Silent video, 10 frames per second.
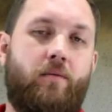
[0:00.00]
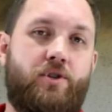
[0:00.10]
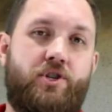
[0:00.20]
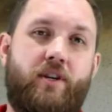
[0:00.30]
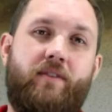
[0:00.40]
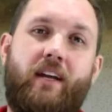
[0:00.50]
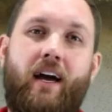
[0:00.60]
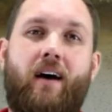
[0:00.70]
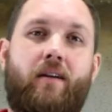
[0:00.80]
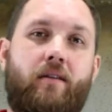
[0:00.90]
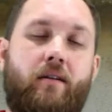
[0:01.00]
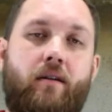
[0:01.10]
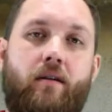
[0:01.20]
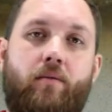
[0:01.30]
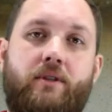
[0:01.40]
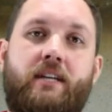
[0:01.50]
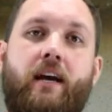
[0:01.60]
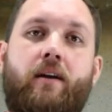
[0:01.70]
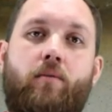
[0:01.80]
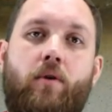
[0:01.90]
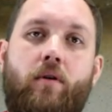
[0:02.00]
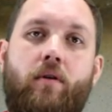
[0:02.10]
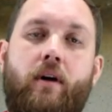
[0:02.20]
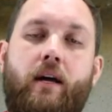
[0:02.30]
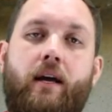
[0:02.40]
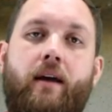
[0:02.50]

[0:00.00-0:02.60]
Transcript: was shifted out of the retaining wall,